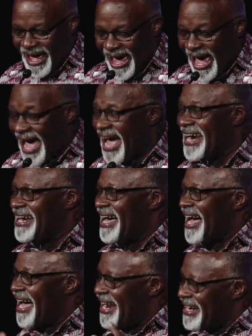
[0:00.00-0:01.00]

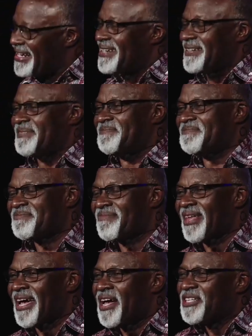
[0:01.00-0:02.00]
And
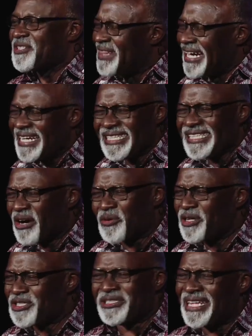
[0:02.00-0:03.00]
so there is a
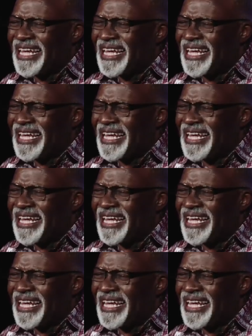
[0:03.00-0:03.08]
question.